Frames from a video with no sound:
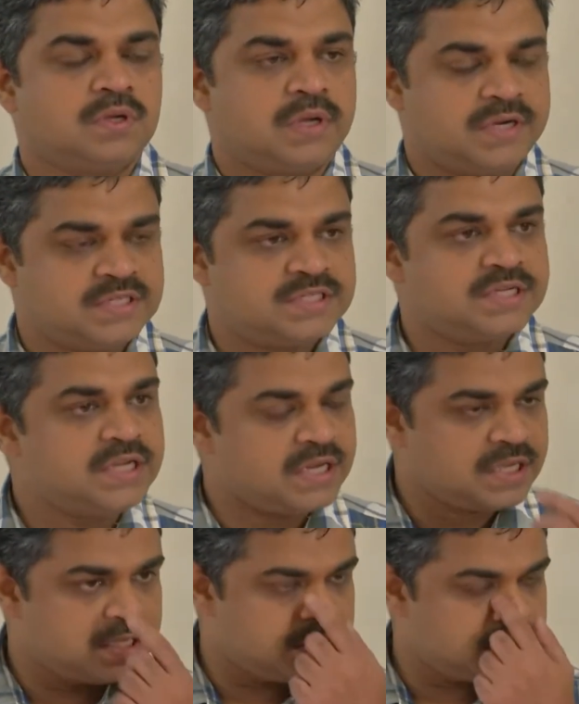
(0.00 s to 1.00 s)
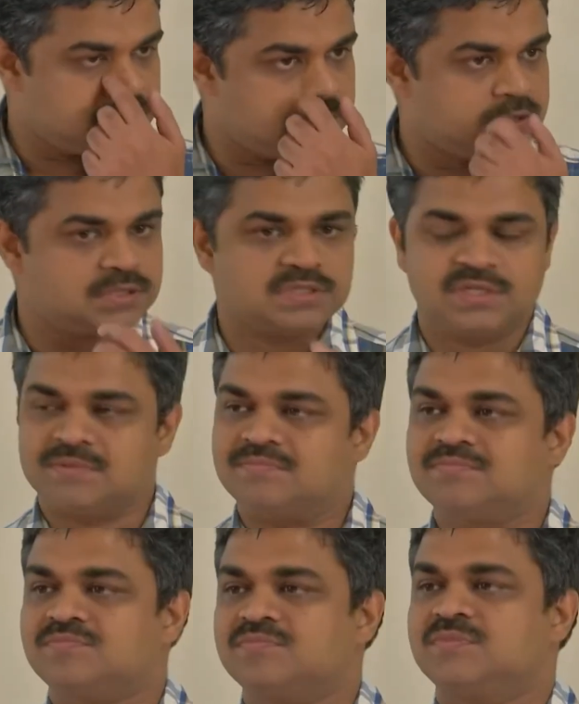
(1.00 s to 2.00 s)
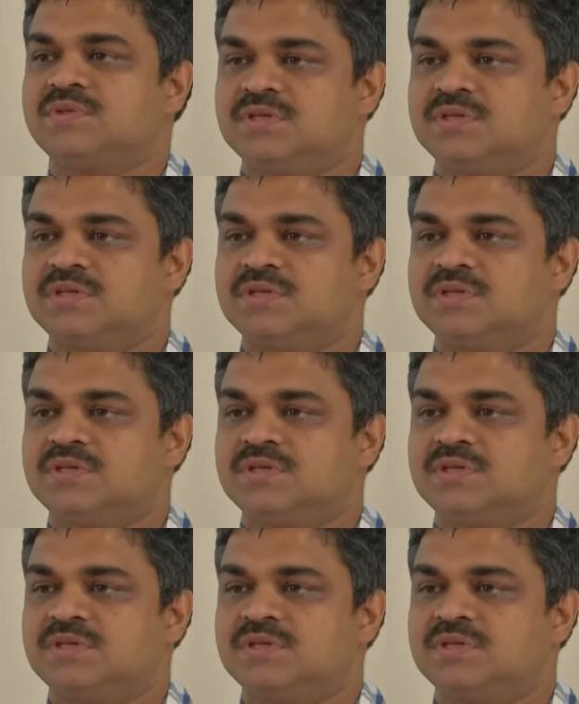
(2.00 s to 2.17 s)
considering some